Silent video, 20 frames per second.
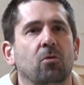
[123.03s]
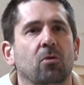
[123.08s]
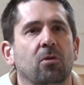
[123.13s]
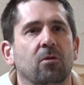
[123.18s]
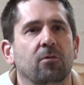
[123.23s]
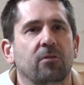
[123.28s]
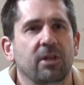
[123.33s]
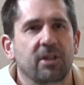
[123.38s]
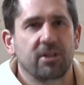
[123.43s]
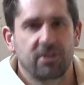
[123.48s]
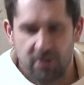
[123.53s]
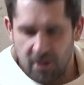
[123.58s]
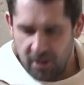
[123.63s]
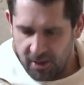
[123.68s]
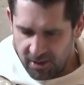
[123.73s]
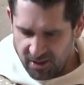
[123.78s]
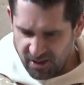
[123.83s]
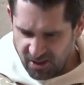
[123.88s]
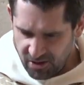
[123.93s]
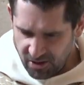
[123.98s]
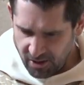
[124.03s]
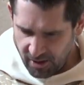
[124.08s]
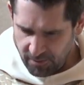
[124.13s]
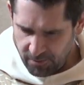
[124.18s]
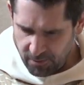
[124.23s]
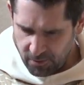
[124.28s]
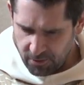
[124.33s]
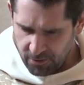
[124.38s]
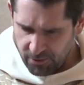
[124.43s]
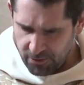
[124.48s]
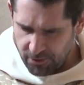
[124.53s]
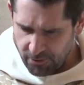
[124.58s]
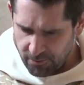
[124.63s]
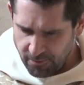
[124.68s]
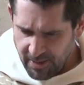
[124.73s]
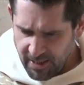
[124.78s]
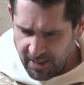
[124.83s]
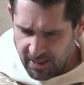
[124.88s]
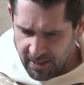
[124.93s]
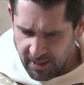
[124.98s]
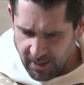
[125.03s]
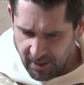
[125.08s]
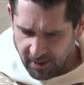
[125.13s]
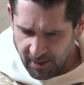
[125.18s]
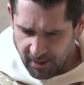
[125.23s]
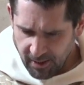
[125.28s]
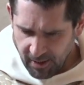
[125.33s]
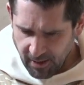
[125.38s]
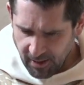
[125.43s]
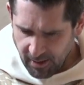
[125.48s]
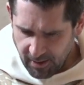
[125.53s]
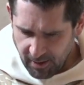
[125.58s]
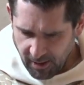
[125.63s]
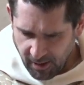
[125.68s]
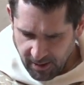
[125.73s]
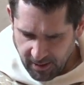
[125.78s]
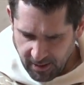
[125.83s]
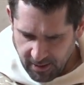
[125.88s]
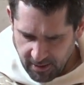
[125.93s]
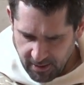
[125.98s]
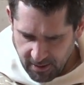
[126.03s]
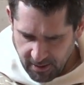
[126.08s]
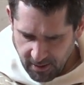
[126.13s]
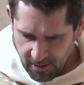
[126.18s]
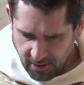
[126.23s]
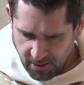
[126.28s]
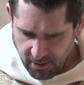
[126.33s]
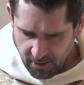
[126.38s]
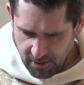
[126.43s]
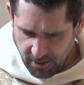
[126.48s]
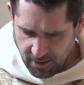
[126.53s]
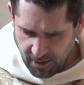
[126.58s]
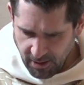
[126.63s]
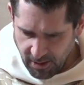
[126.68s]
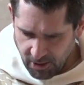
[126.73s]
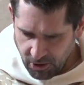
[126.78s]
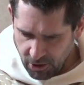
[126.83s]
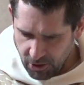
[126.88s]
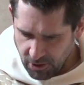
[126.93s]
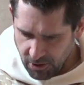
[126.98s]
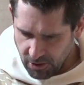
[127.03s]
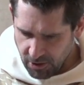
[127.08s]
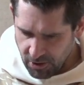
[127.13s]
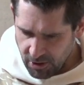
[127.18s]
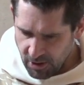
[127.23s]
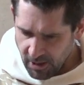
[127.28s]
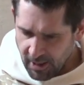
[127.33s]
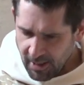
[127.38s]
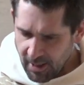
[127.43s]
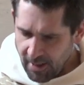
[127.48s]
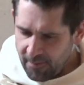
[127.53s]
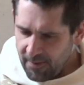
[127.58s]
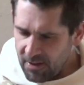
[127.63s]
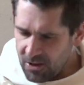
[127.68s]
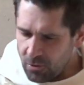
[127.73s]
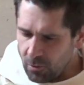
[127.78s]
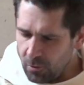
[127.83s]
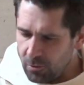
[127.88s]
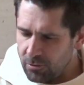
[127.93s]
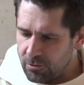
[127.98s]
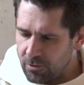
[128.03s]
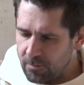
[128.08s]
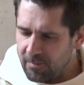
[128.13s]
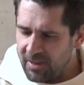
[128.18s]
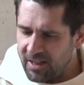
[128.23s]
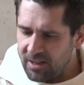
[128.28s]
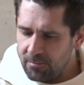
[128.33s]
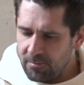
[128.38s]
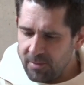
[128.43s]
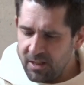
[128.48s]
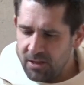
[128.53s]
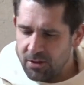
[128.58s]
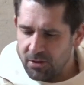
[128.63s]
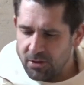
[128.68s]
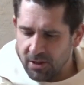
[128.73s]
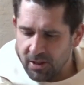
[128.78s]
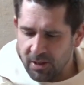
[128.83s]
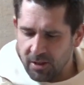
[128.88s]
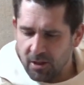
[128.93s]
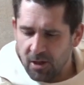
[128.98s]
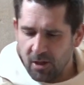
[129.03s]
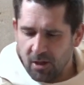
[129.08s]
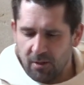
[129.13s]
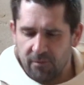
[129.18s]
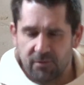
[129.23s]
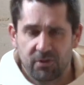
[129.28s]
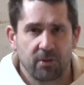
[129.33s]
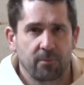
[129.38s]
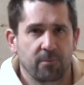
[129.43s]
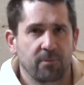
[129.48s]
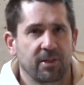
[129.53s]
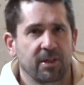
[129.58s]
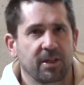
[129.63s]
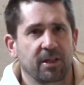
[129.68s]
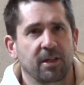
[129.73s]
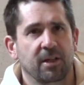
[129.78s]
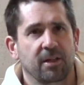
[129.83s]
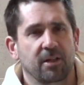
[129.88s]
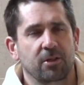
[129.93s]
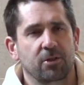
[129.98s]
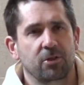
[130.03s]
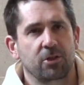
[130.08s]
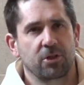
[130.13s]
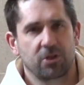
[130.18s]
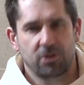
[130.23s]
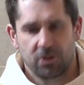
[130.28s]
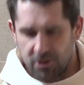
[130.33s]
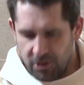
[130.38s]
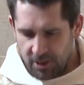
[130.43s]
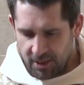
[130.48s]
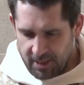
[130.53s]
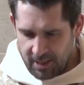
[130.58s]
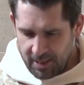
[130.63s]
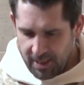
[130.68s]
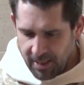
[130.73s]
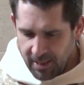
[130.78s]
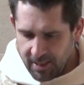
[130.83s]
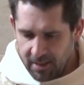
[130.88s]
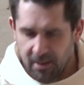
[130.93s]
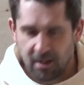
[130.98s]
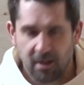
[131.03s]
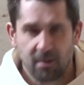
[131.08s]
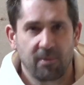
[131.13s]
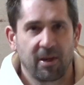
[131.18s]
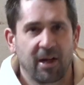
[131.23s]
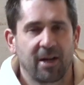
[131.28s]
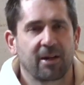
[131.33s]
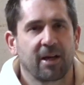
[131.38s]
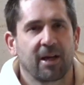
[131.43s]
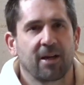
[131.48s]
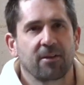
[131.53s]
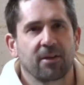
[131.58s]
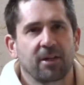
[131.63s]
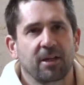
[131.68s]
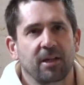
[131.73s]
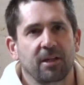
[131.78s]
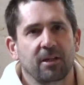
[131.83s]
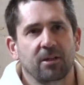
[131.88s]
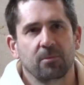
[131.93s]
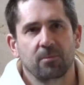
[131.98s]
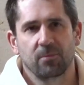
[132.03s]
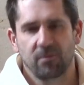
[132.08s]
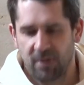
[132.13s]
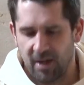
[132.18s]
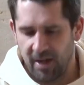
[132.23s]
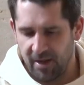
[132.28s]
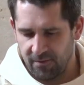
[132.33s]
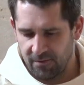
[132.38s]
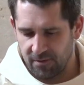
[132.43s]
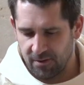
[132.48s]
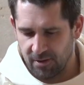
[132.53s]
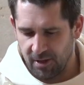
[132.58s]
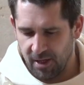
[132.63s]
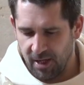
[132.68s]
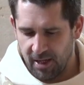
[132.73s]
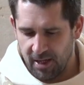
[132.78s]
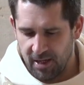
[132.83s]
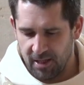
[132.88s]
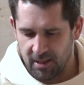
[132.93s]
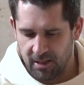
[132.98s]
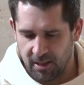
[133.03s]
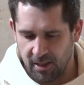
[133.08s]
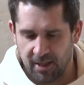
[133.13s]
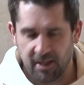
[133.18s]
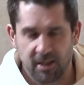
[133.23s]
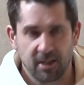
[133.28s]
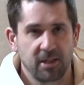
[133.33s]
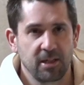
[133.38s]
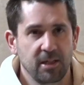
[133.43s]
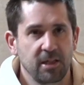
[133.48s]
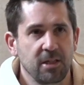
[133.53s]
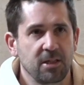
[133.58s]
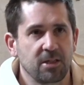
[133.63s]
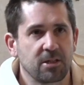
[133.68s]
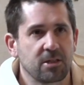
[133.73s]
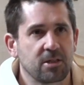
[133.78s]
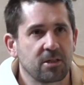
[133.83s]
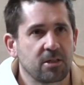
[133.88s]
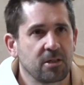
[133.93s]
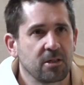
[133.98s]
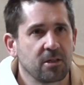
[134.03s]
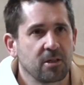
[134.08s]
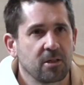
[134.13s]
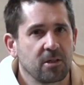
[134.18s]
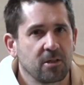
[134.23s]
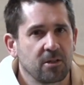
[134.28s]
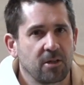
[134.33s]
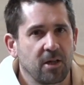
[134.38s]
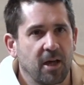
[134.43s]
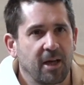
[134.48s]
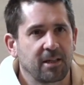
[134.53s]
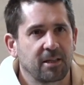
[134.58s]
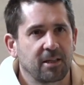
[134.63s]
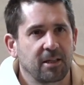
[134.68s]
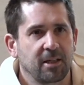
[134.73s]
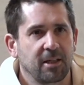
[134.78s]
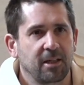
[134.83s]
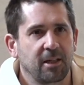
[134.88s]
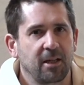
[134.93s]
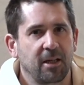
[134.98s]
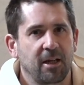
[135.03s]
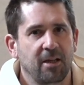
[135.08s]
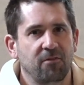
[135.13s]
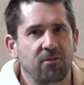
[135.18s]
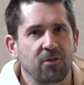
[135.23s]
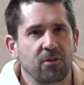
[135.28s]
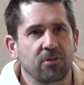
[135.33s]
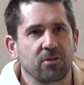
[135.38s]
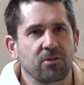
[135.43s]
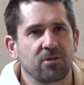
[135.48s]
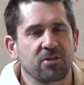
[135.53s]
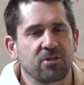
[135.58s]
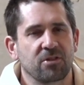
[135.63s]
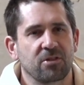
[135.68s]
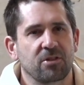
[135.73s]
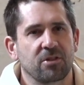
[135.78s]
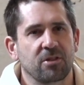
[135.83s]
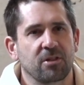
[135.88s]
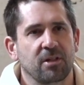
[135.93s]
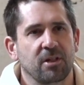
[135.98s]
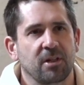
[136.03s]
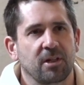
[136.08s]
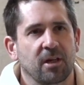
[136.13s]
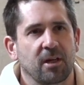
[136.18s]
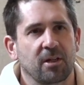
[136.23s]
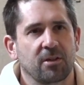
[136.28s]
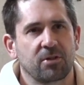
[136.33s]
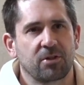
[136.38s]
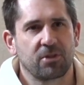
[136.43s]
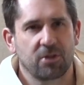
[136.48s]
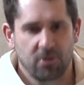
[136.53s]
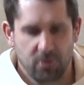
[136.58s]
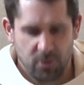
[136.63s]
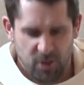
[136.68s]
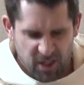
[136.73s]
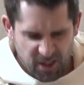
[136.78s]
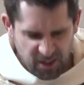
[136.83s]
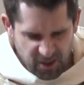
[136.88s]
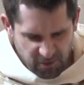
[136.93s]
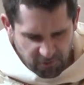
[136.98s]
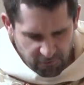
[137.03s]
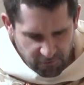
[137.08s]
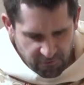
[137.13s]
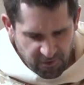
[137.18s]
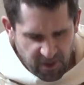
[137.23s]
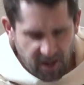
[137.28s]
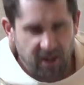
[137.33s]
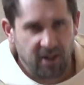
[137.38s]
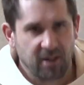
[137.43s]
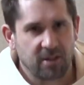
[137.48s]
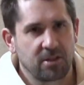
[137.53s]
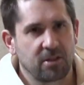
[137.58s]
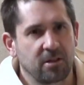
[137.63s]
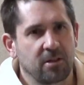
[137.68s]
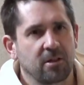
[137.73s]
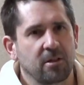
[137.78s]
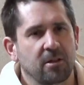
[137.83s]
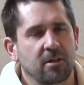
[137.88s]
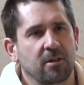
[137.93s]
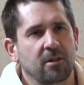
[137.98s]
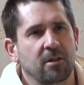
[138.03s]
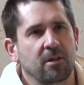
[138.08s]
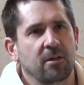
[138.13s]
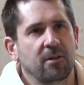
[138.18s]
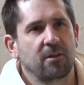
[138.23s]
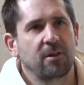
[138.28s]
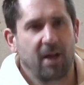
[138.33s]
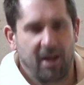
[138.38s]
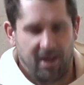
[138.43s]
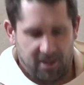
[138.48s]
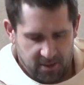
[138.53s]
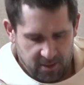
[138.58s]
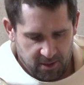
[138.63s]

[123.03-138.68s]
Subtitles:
of his disciples to be lights to the nations. And this also made me think of something that Jesus says later about how the kingdom of heaven is like yeast that leavens. And so the effect that